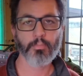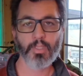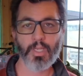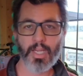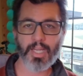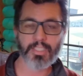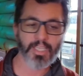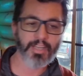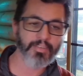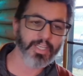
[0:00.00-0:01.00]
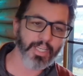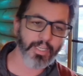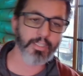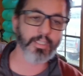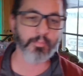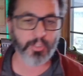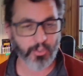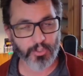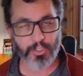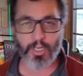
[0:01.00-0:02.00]
Hey, it's Ivan again. I'm a solution
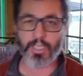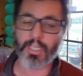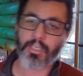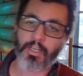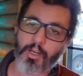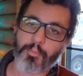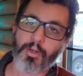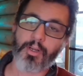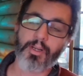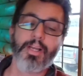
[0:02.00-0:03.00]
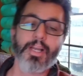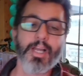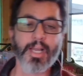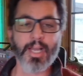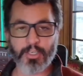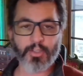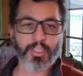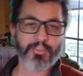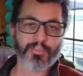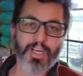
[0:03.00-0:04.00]
architect at Harper, and I do
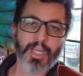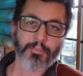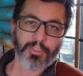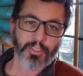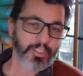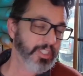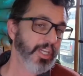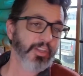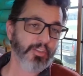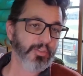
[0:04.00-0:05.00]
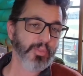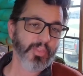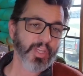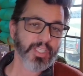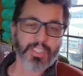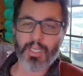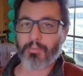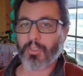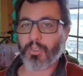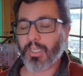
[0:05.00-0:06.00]
these Friday episodes to take you through the things that
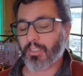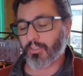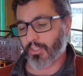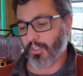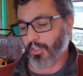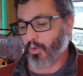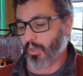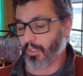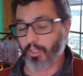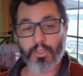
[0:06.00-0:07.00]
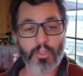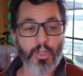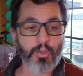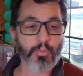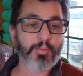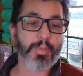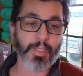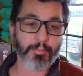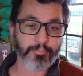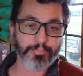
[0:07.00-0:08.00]
I'm learning so that you can learn along with me.
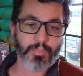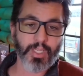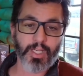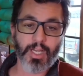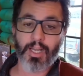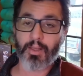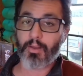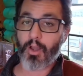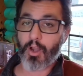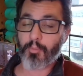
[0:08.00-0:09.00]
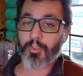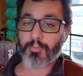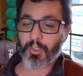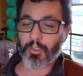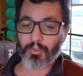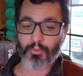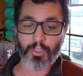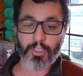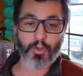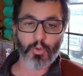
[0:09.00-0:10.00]
Harper has built a
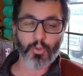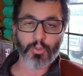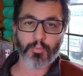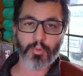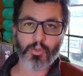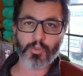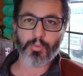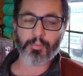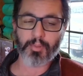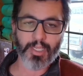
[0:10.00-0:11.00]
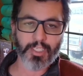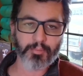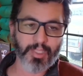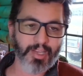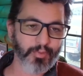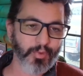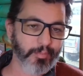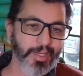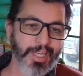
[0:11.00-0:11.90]
really cool composable application platform,